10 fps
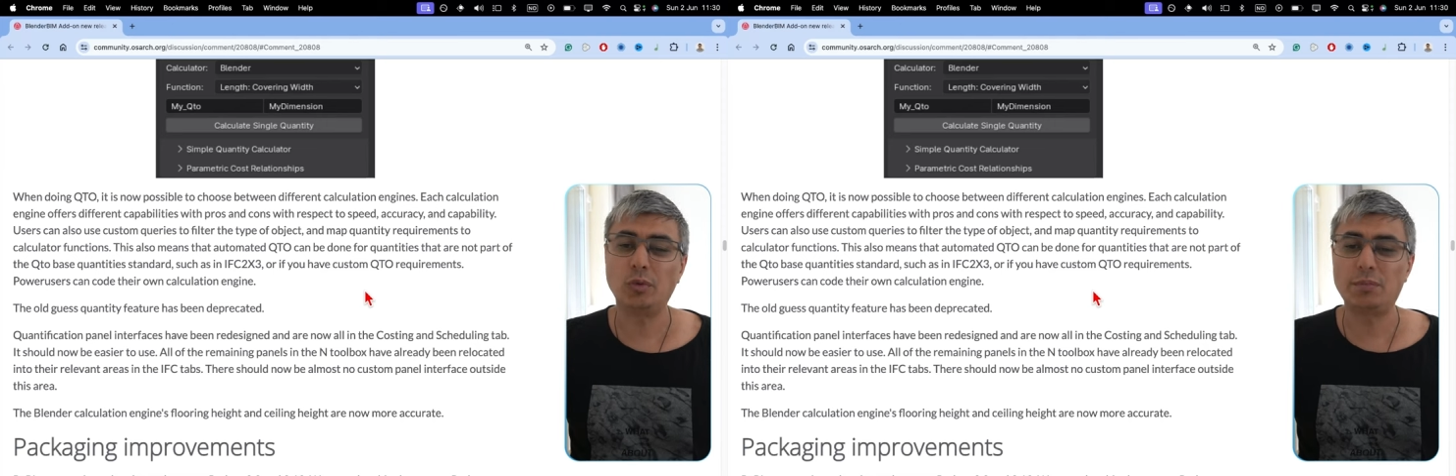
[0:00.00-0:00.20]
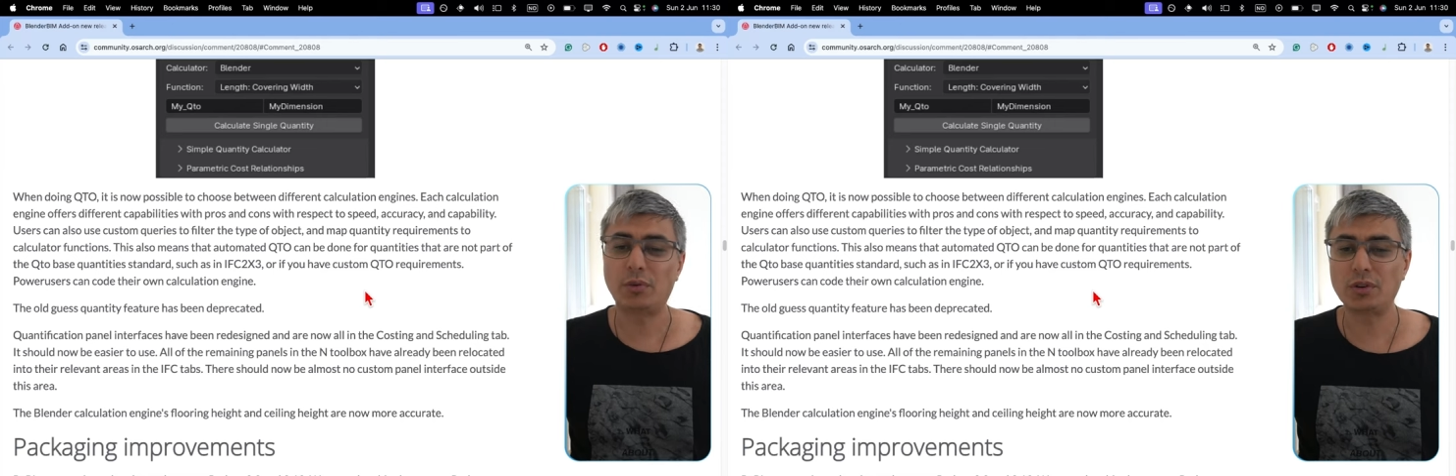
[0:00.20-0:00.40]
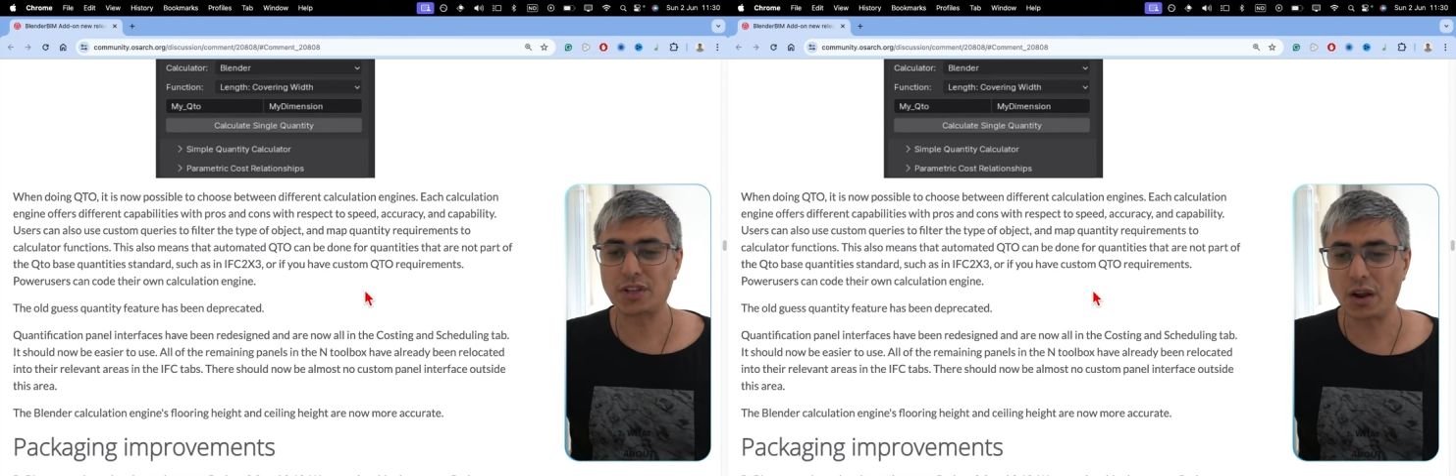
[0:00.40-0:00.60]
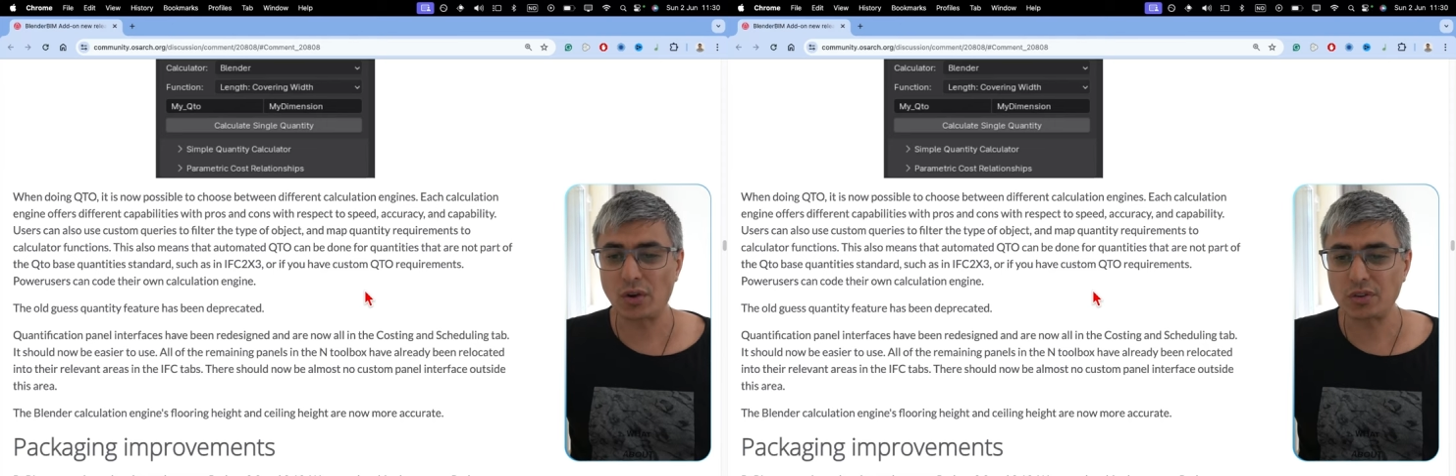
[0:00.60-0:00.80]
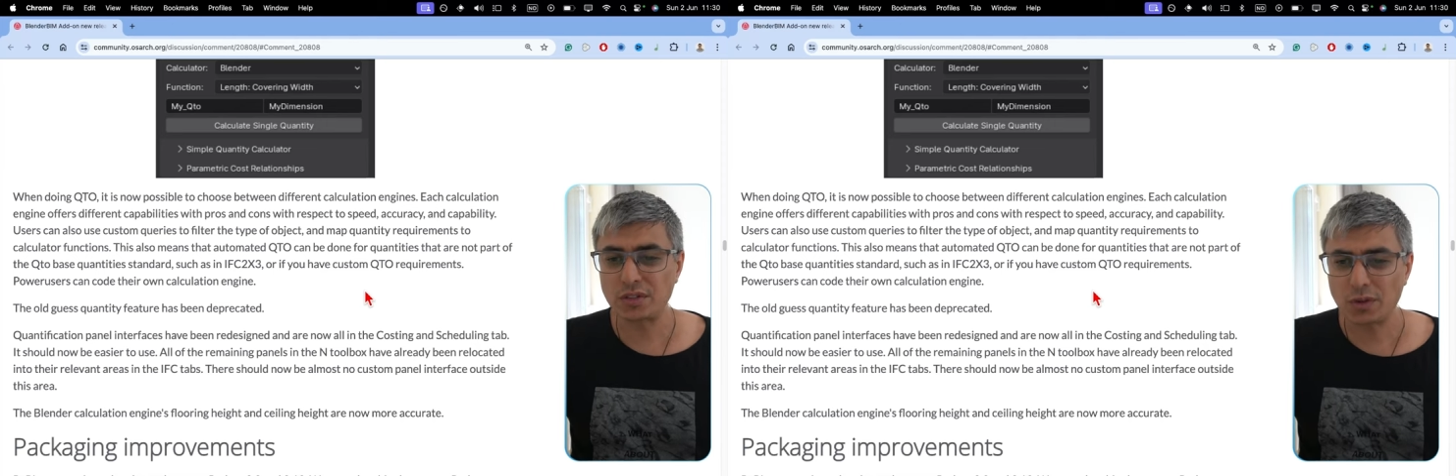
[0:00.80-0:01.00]
with pros and
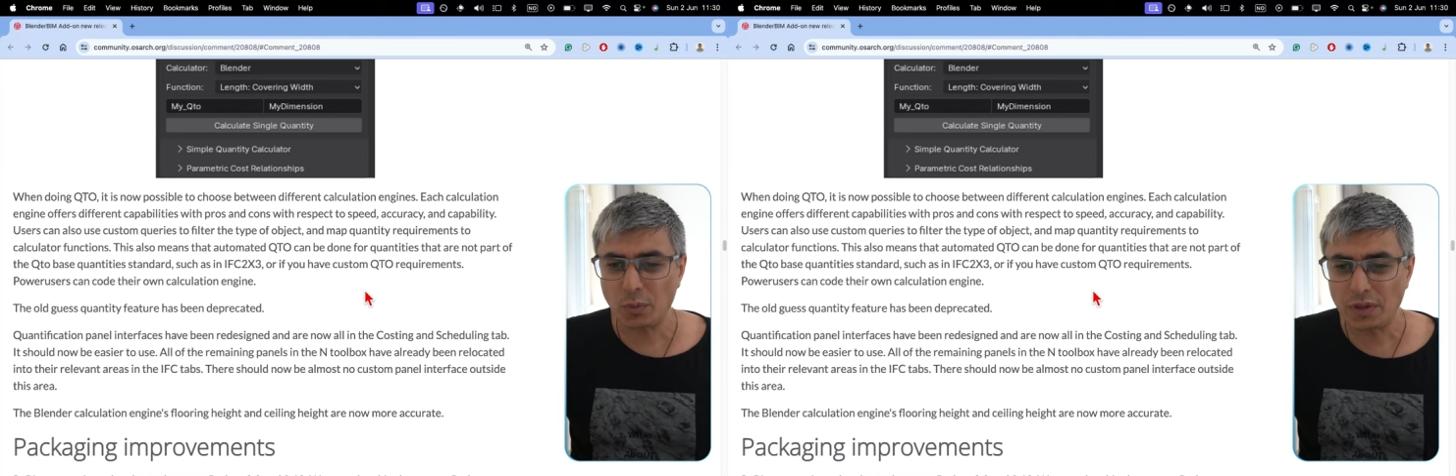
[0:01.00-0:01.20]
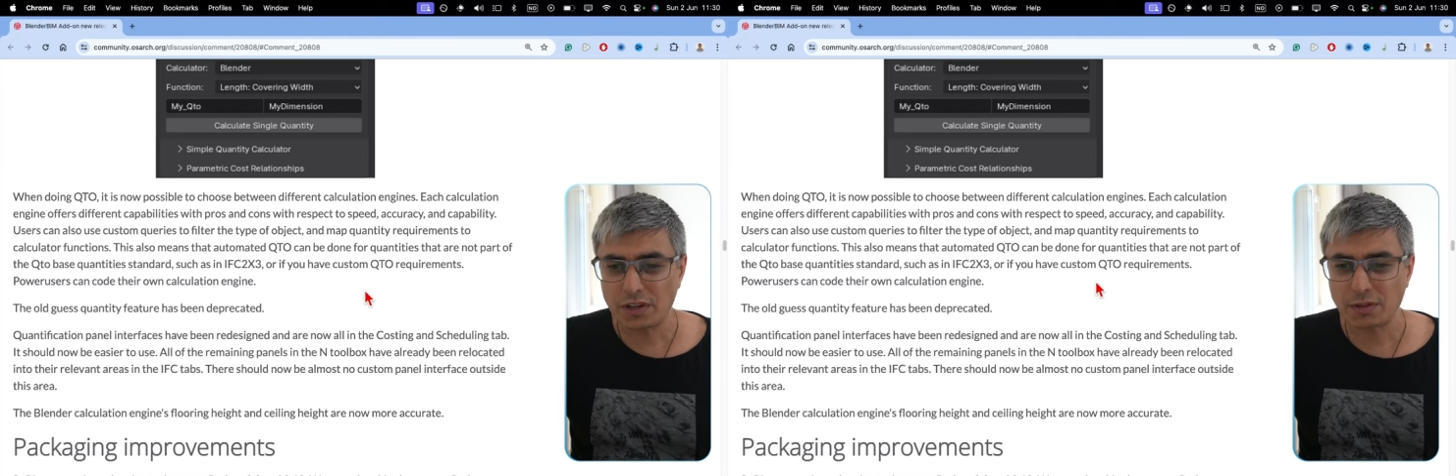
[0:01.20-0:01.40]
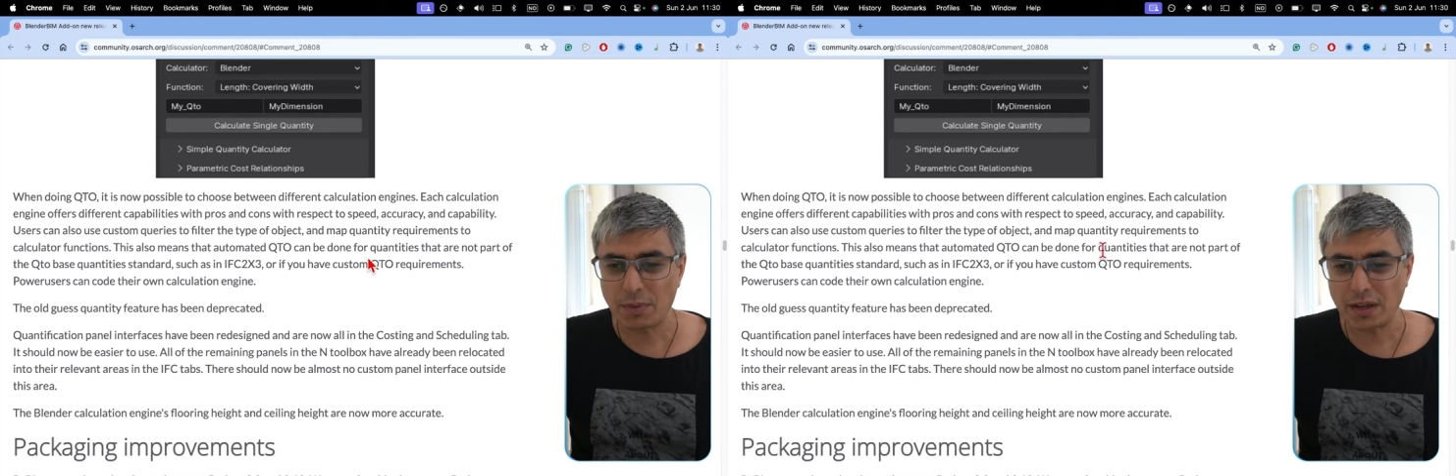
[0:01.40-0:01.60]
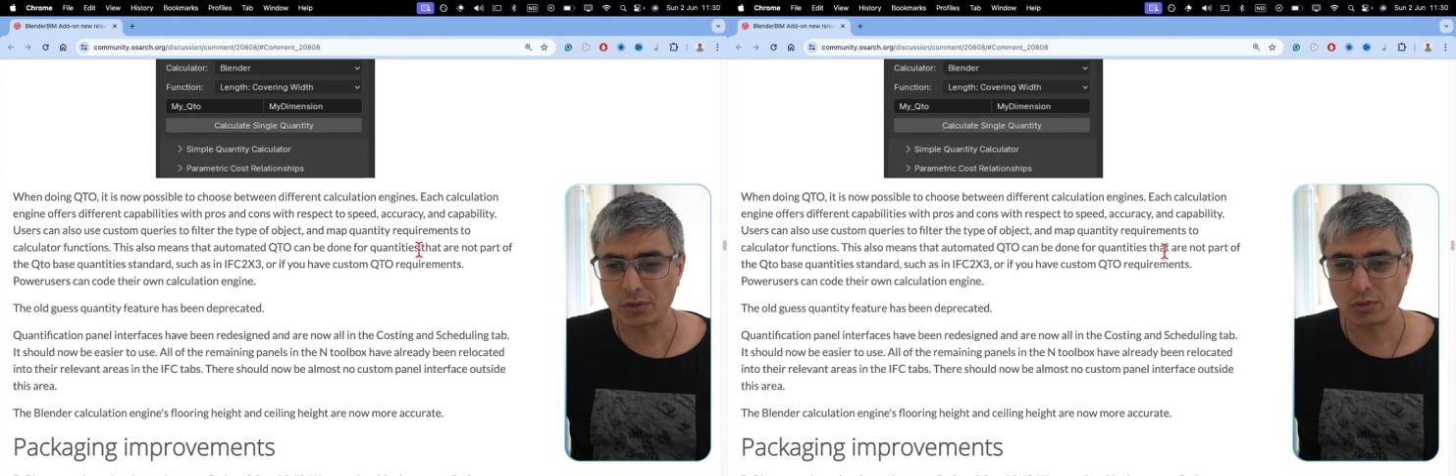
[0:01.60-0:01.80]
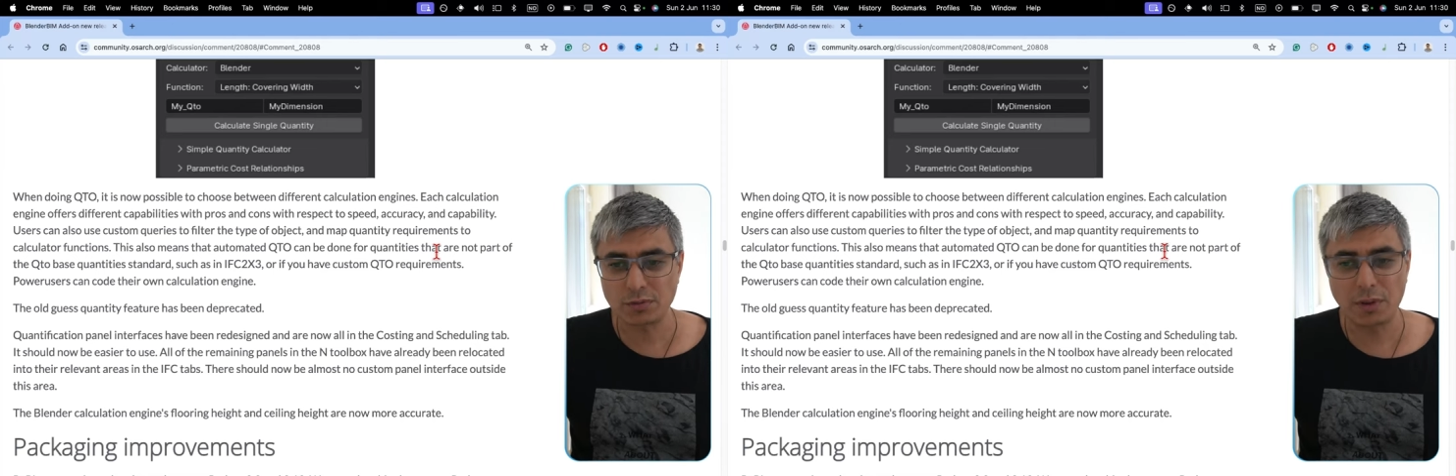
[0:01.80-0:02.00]
cons with
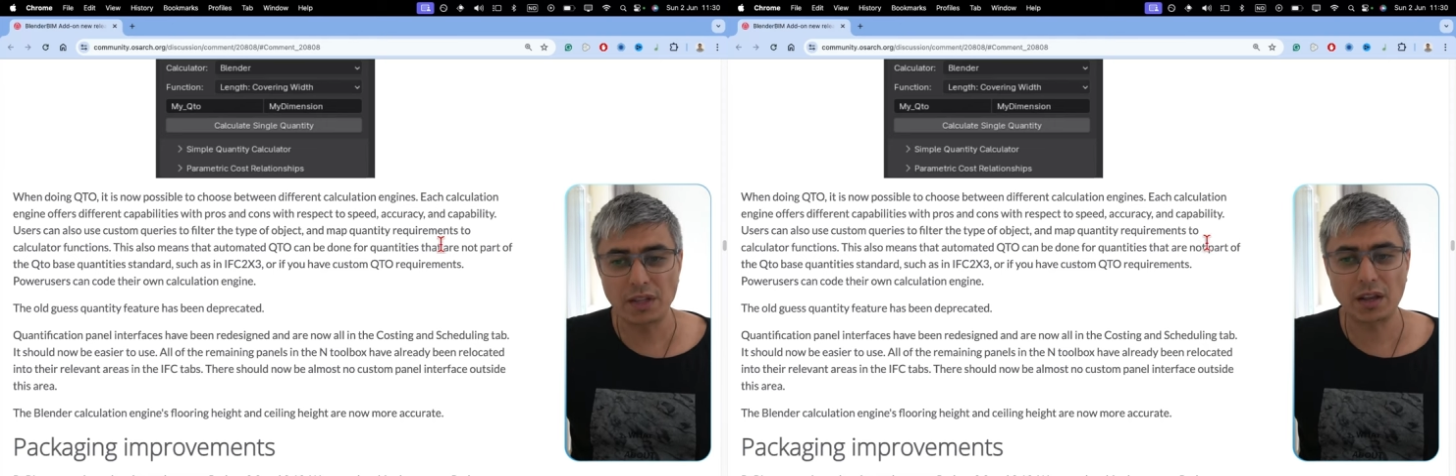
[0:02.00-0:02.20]
respect to speed,